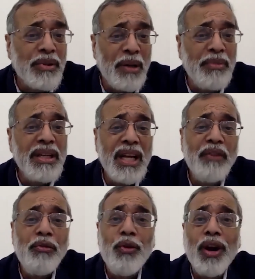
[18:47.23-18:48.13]
something
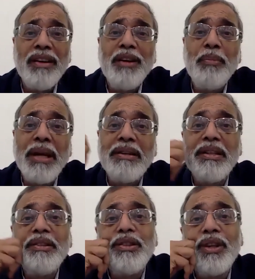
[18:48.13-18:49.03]
like four hundred
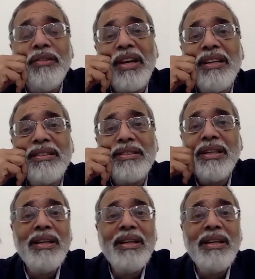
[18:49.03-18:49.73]
patents on the various